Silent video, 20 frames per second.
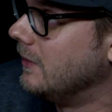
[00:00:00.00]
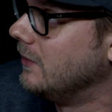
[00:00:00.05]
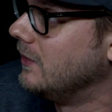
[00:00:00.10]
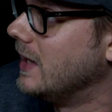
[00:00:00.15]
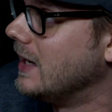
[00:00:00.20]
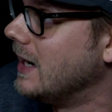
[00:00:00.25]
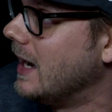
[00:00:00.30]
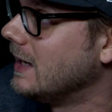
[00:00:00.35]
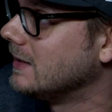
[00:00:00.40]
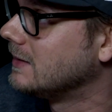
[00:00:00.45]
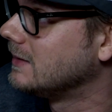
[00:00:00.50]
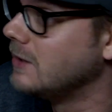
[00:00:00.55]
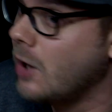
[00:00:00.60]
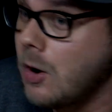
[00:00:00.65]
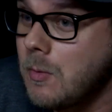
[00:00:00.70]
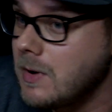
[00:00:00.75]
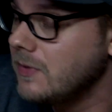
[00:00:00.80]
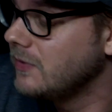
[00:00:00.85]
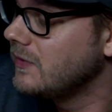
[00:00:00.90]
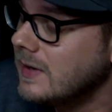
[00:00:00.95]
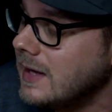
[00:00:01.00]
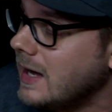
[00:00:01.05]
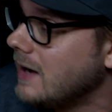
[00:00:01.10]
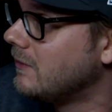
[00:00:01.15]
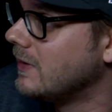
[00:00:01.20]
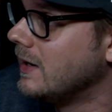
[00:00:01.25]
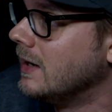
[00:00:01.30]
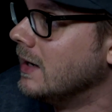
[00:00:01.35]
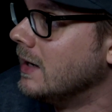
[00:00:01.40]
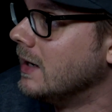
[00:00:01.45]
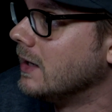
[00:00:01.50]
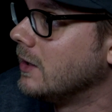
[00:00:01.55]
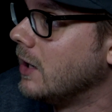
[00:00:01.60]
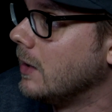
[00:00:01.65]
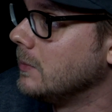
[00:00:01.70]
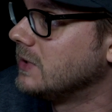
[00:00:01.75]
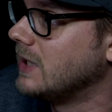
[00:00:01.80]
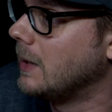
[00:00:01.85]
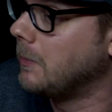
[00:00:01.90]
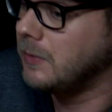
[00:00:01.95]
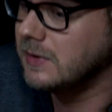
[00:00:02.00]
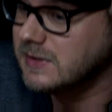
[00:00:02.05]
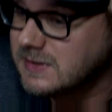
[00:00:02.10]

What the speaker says: than us. No one ever comes up